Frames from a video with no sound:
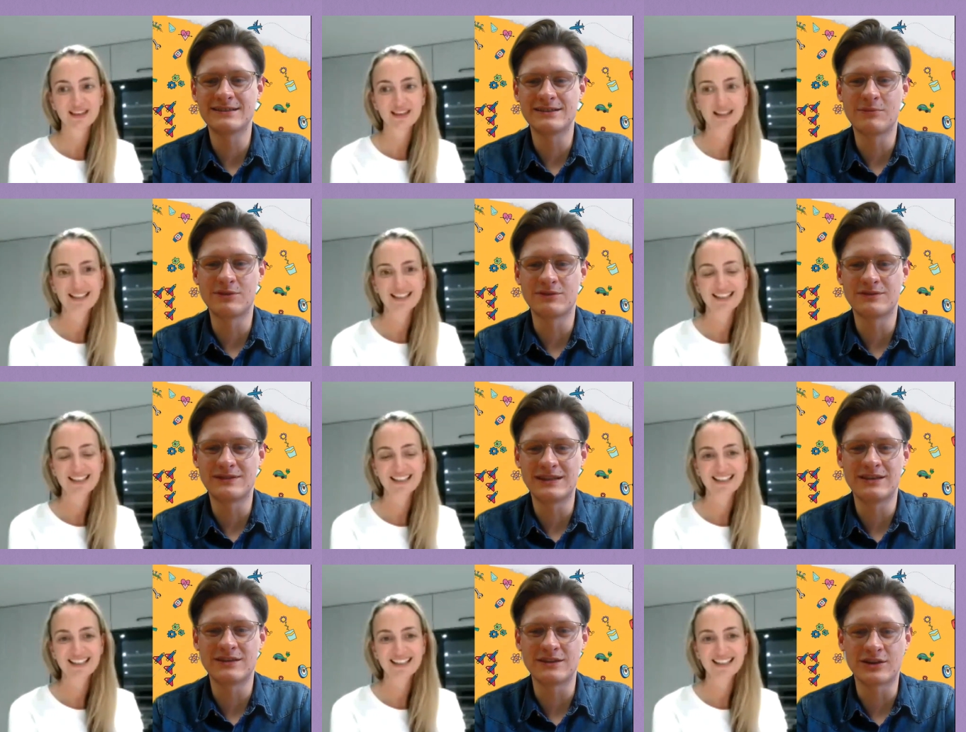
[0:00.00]
Speaker 1: does the number of
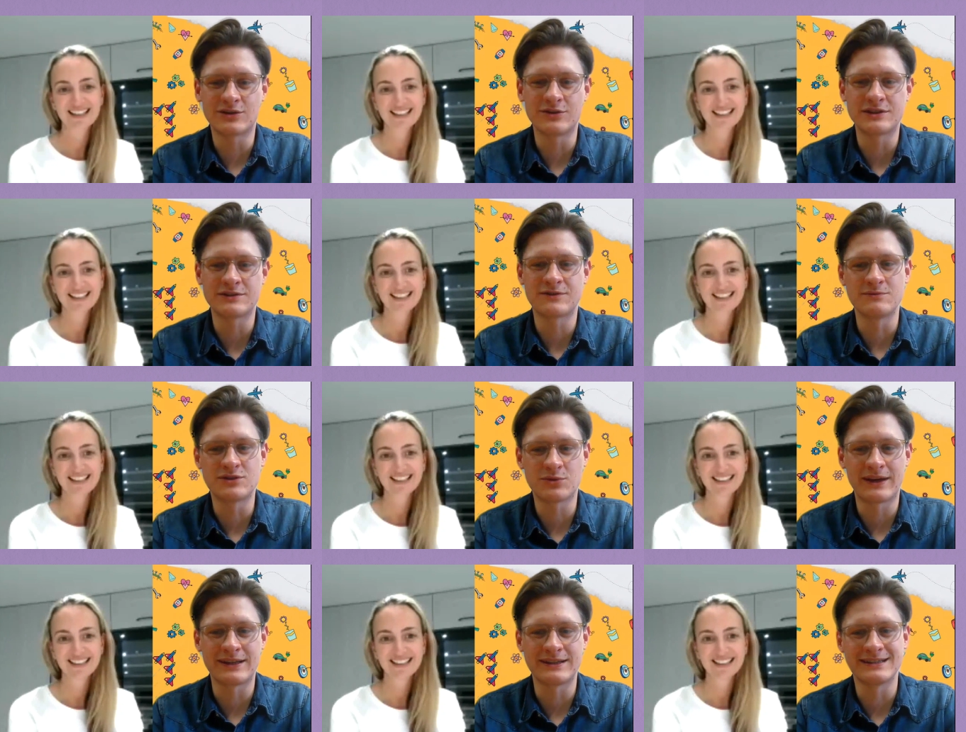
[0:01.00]
teeth increase from
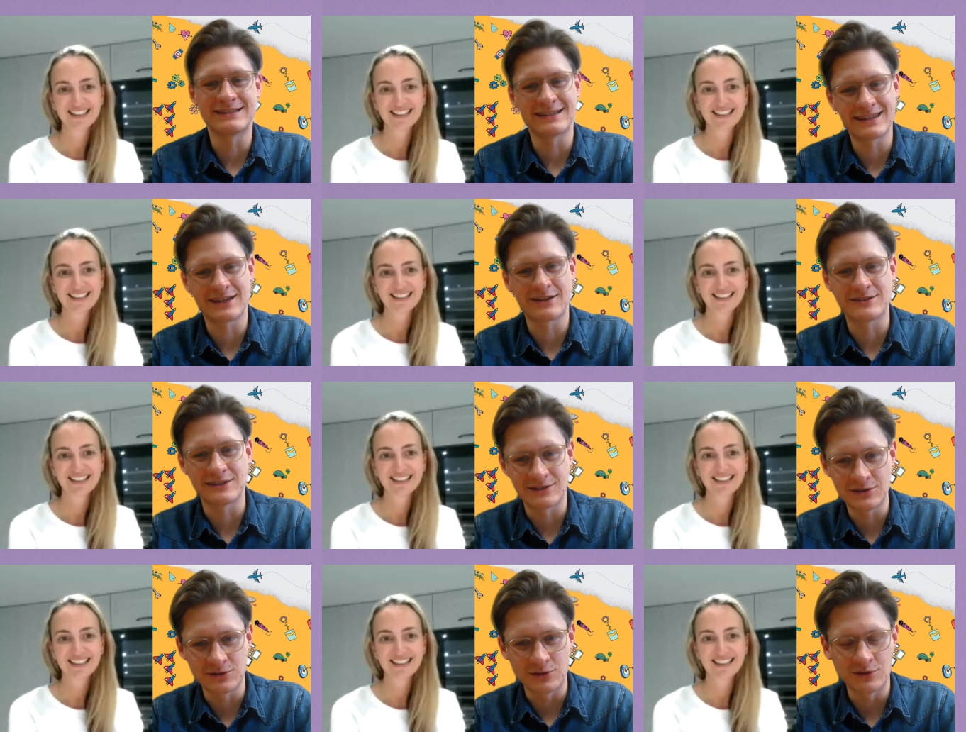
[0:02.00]
twenty to
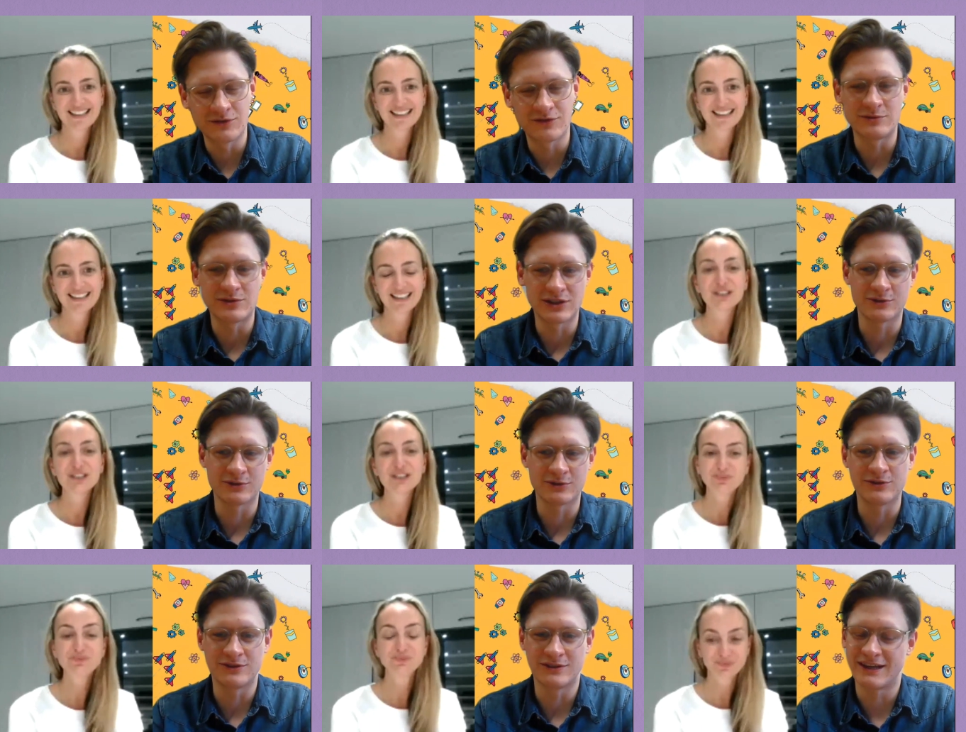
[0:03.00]
thirty-two from
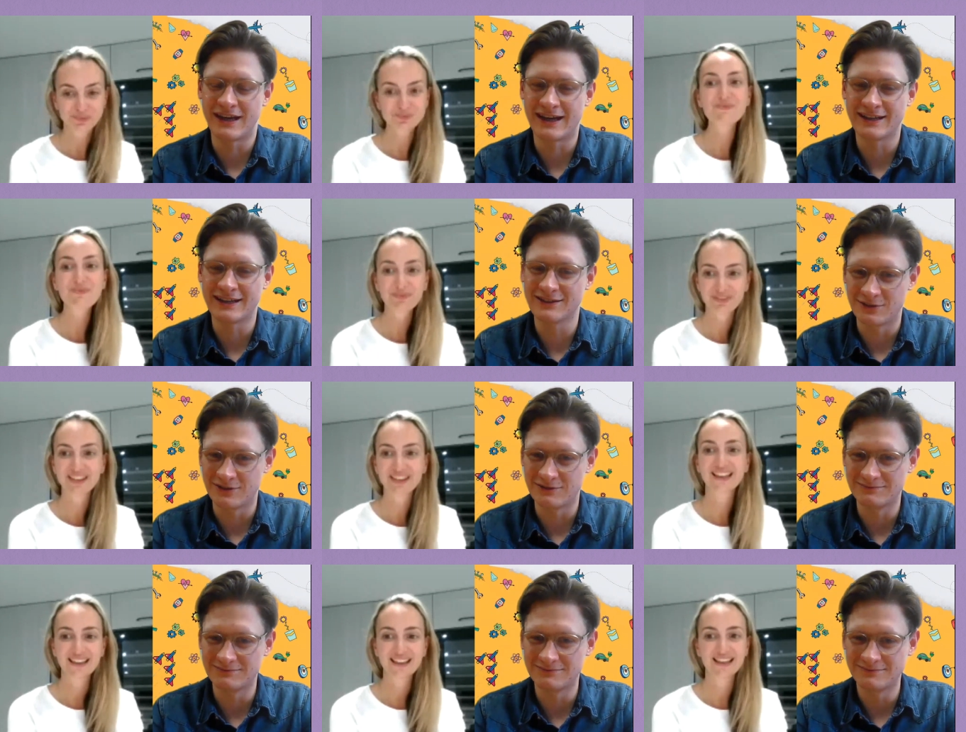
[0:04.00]
childhood to
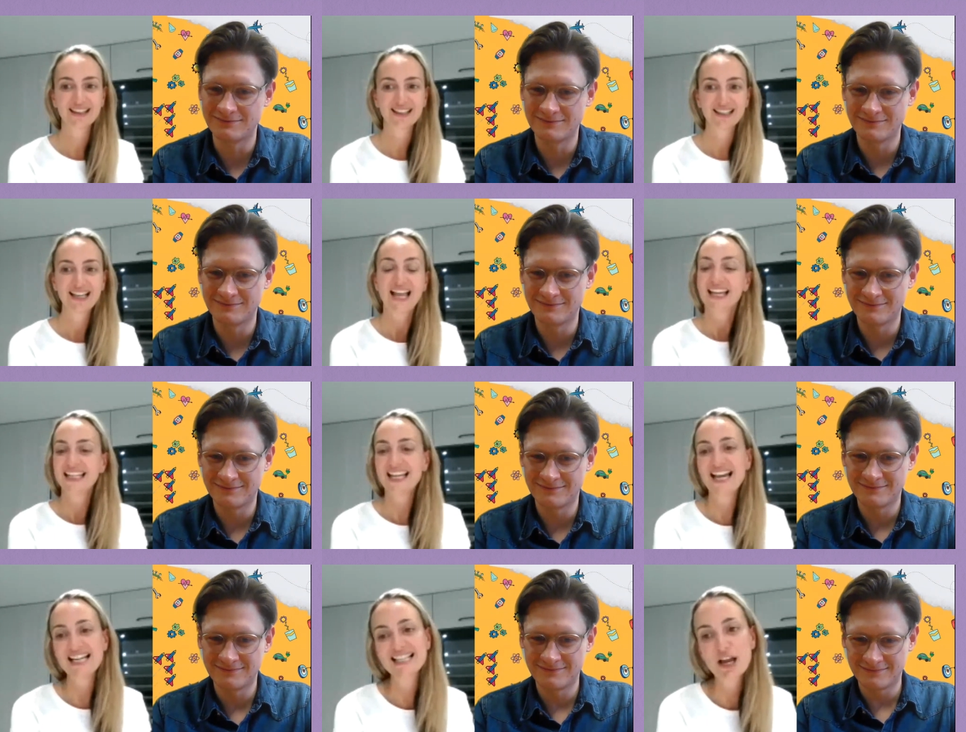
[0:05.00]
adulthood?"
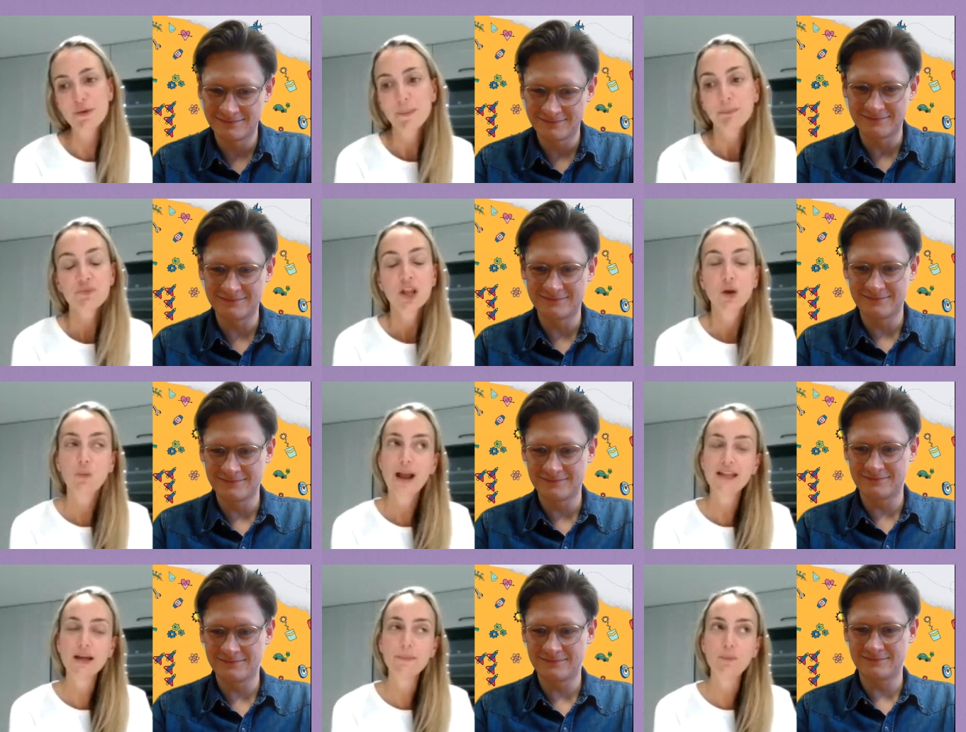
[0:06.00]
Speaker 2: Yeah, so
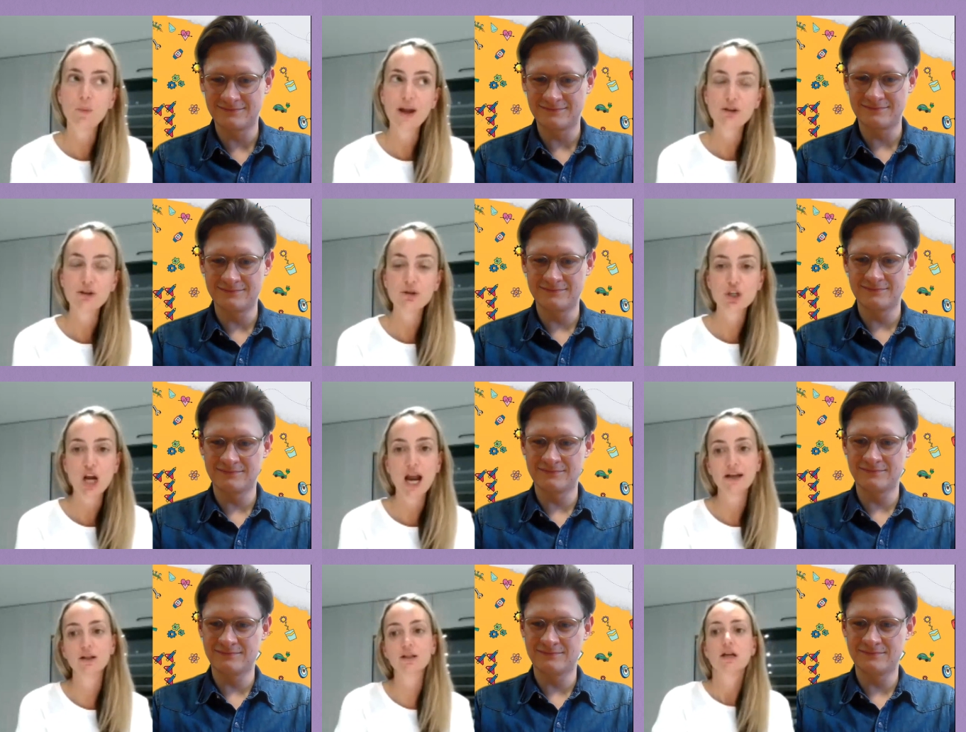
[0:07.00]
when um, when you're a
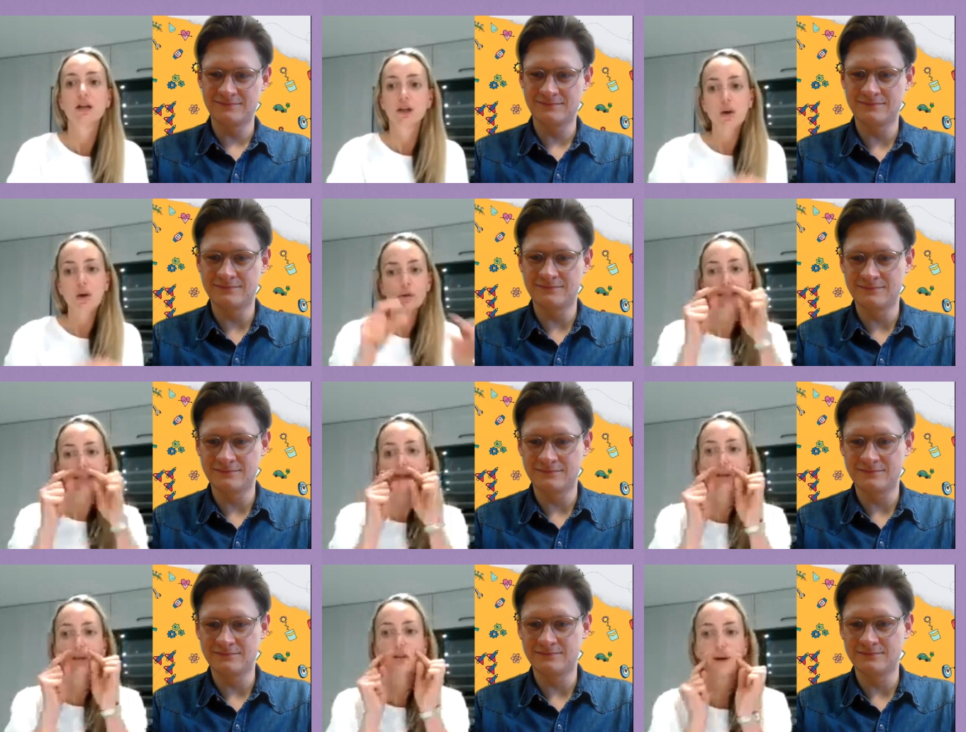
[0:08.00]
child, you
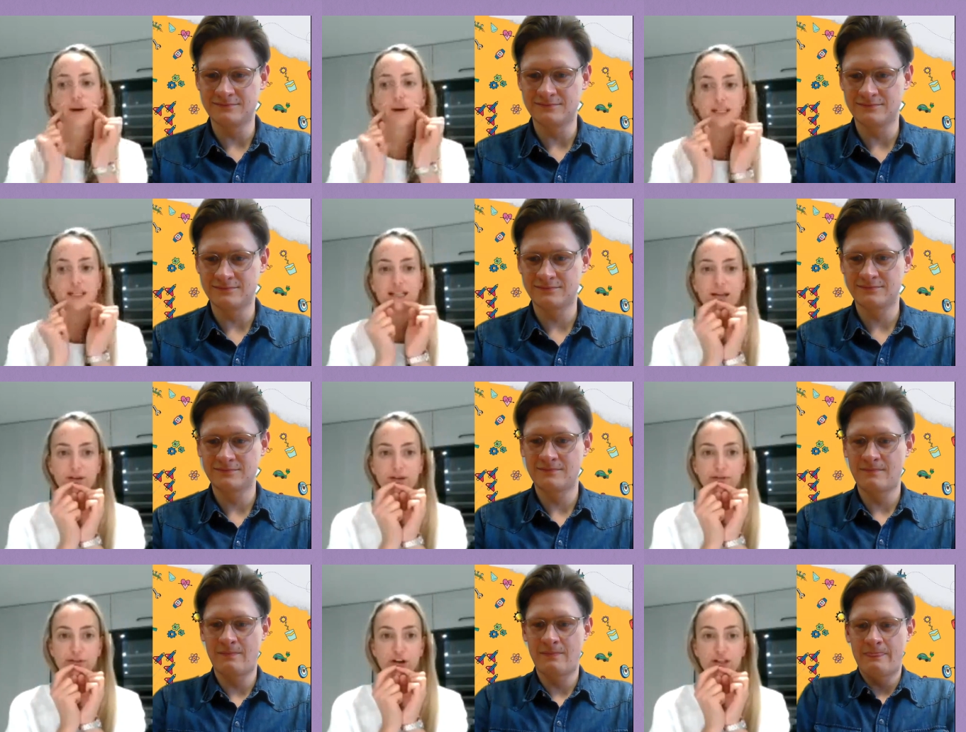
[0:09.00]
only need those twenty
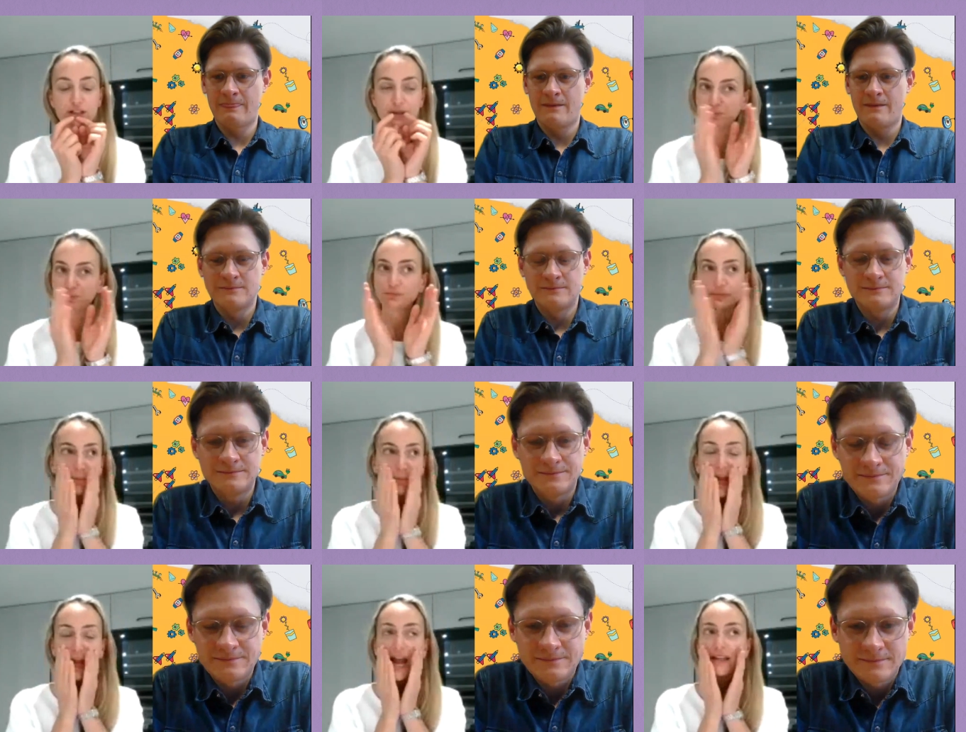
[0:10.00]
teeth at the front
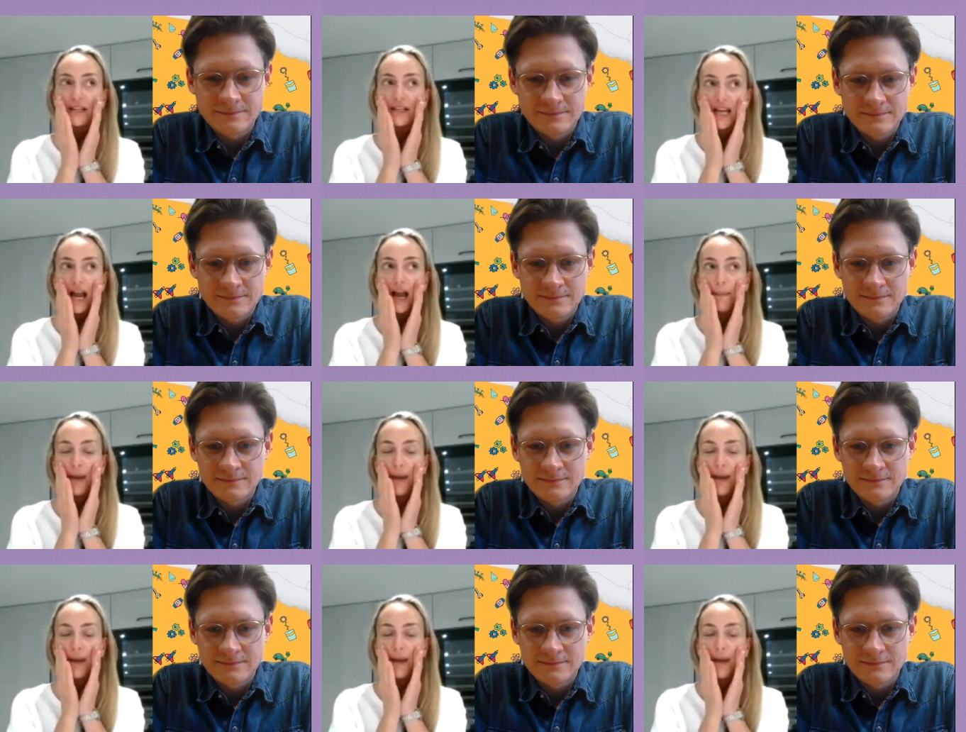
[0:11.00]
and